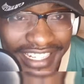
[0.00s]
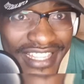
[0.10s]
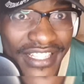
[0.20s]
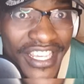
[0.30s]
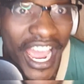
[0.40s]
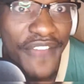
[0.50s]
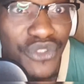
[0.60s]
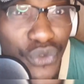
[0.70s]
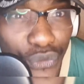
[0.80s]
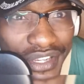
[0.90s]
This is
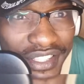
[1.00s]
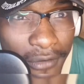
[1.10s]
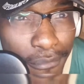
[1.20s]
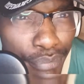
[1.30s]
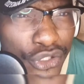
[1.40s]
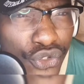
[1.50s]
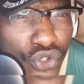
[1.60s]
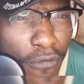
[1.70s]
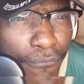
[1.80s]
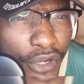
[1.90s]
K-hive 237. Please
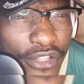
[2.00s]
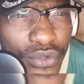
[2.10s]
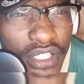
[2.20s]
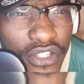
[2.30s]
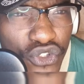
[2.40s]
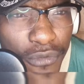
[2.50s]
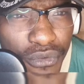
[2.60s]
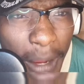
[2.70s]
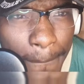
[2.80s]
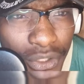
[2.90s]
do not forget to hit the
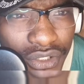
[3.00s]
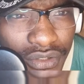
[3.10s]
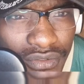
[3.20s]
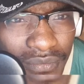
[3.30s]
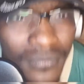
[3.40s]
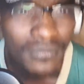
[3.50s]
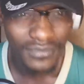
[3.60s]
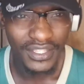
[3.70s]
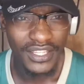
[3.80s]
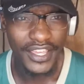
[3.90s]
subscribe button.
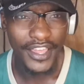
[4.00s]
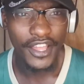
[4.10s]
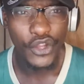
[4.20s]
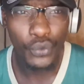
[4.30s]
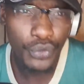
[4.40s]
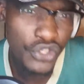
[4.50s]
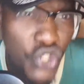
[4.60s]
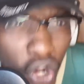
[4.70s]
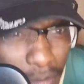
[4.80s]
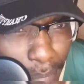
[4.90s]
Here we
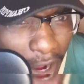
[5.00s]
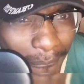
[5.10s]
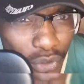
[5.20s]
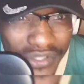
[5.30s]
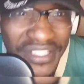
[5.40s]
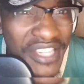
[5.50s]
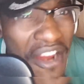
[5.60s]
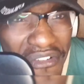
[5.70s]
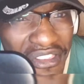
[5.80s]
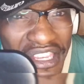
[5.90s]
talk about music,
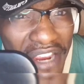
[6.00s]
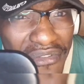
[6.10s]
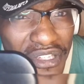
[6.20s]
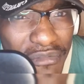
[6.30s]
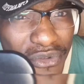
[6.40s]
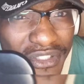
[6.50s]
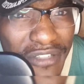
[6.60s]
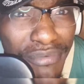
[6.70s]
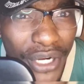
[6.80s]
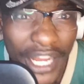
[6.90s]
everything African
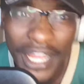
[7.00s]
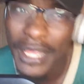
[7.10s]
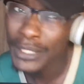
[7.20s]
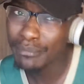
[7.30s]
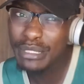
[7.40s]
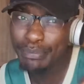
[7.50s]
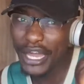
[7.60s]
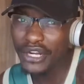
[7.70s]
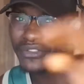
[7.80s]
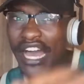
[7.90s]
music, bruh. Be
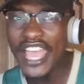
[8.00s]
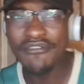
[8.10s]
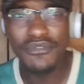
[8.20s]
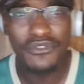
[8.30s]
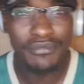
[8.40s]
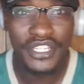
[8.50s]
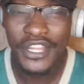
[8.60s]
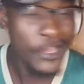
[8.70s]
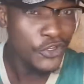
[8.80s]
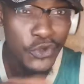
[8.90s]
part of the hype
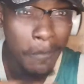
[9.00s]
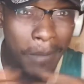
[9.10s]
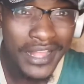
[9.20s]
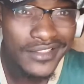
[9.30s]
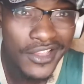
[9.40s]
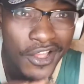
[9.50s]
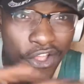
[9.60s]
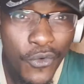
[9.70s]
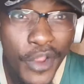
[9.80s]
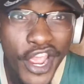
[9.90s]
movement, no matter
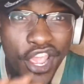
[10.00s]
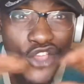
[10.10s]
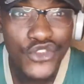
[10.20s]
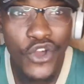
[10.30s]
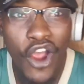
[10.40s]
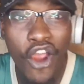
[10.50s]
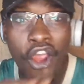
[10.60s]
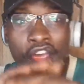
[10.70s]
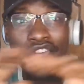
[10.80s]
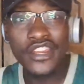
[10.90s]
where you
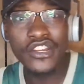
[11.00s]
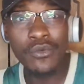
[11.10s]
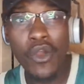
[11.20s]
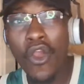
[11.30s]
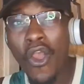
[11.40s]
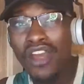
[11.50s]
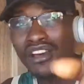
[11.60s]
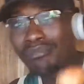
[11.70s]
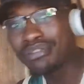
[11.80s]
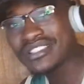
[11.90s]
are in the world.
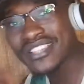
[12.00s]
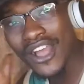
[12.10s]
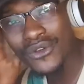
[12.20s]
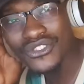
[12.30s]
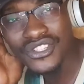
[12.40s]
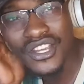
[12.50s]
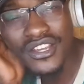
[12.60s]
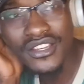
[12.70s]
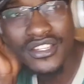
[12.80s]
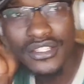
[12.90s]
Peace out.
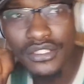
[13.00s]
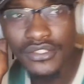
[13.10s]
Cheers.